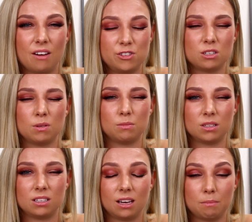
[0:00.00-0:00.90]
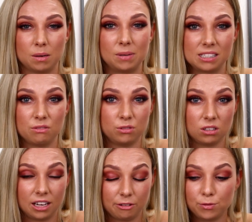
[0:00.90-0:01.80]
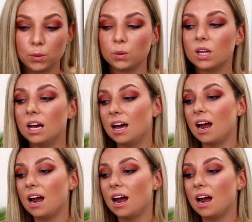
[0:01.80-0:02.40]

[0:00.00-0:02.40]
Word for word: I've just made a mistake and made myself look like a fool.